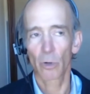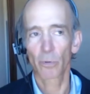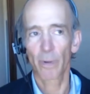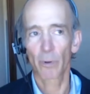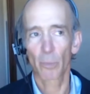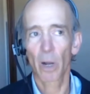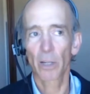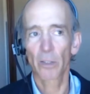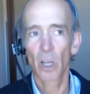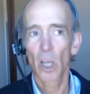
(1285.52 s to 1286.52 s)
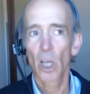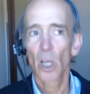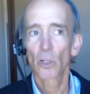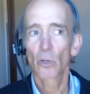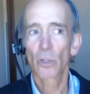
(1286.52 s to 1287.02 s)
my response
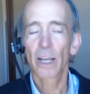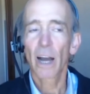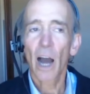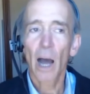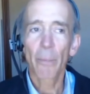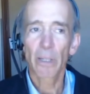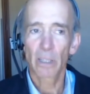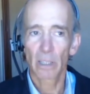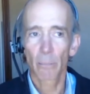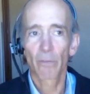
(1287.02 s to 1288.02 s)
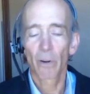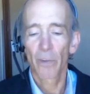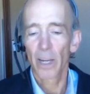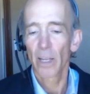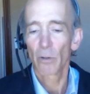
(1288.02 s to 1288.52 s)
to the comments of some of our
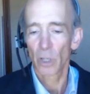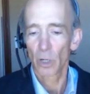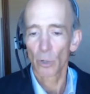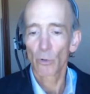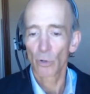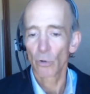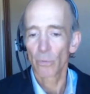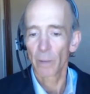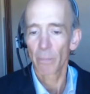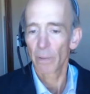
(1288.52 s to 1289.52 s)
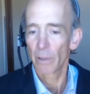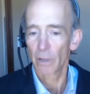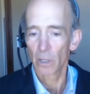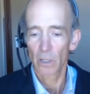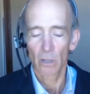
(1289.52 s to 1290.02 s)
videos on YouTube that
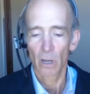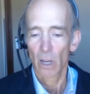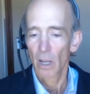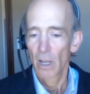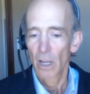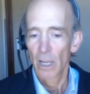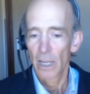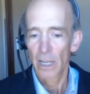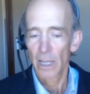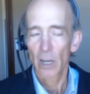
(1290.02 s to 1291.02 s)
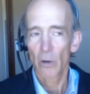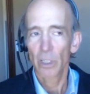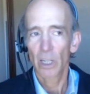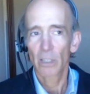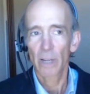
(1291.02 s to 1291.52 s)
just
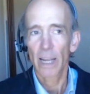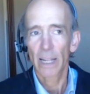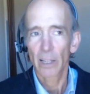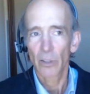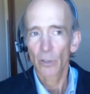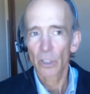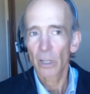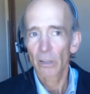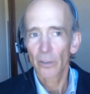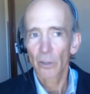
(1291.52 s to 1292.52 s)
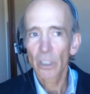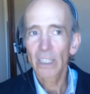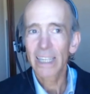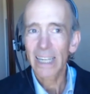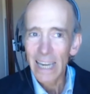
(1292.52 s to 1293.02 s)
there's a
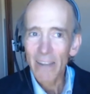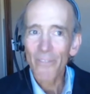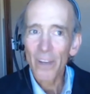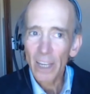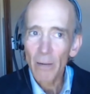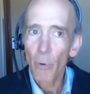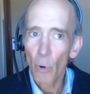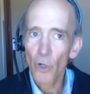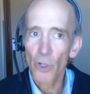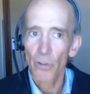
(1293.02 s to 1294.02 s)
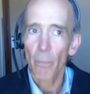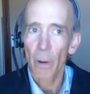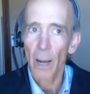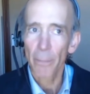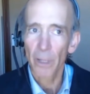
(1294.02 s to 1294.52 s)
significant portion of the
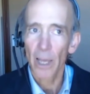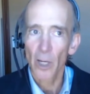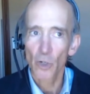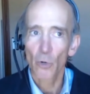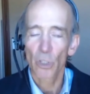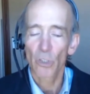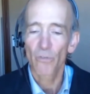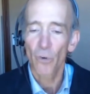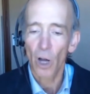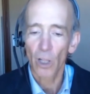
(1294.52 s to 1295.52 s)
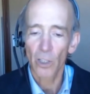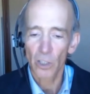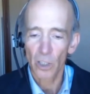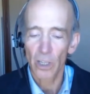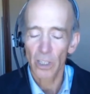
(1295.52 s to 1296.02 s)
population who has fallen
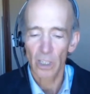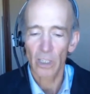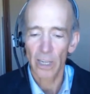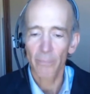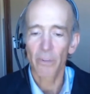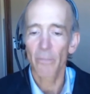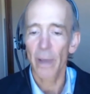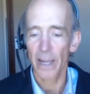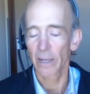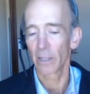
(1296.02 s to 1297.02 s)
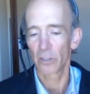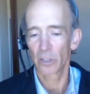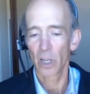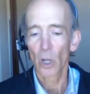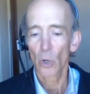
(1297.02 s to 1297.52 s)
to this deceptive
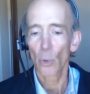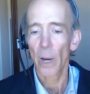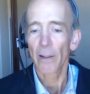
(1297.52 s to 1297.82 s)
madness, who